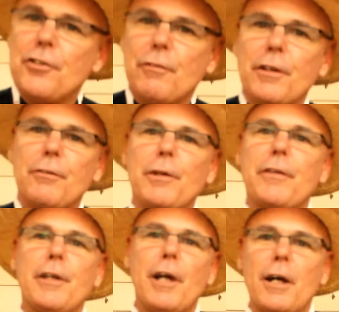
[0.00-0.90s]
edge of it. We're
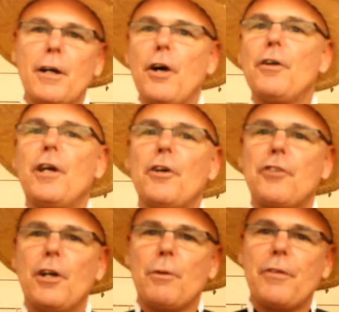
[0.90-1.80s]
the uh, only
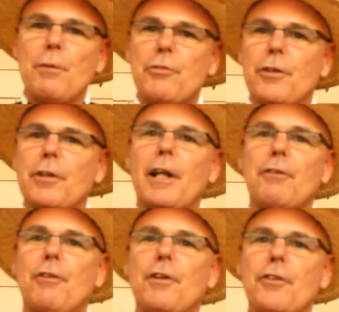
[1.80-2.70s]
hotel with absolute
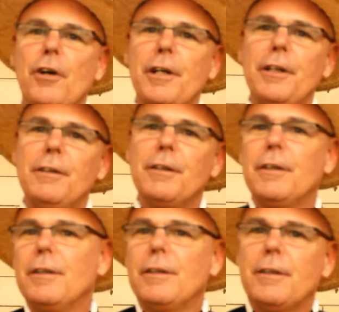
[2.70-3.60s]
lakefront dining
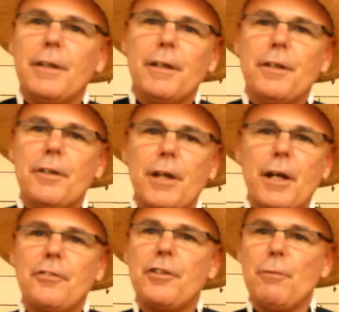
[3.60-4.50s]
in
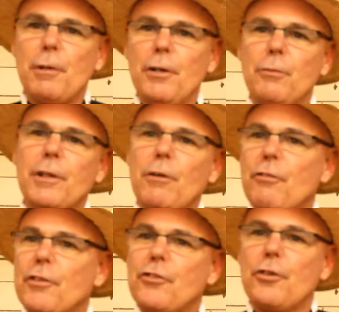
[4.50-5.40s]
uh, Taupo. We
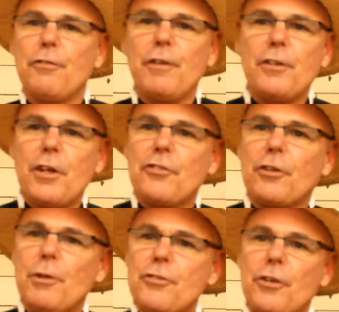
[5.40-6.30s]
offer two
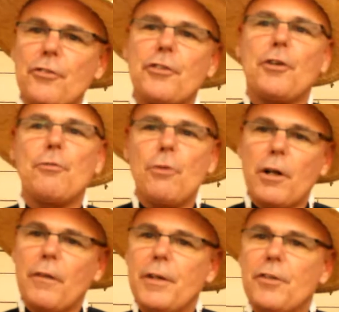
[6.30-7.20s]
fantastic restaurants that are
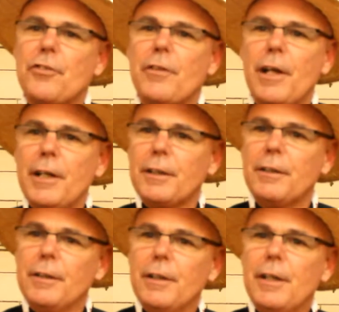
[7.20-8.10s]
right on the edge of the lake.
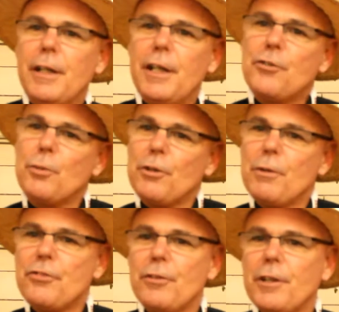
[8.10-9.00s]
Edgewater
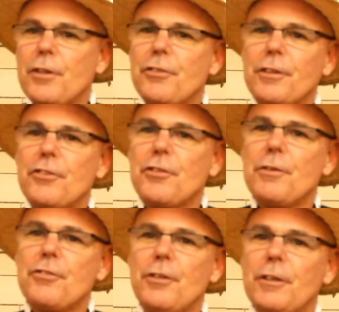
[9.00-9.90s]
Restaurant, our signature
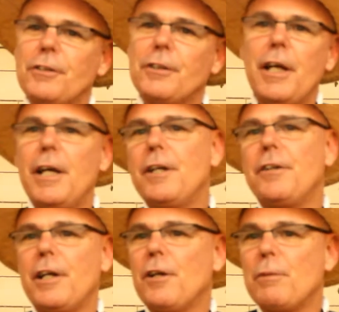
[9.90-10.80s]
restaurant,
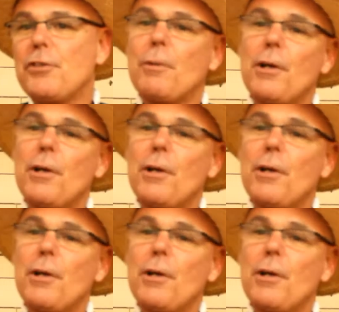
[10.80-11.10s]
and our beach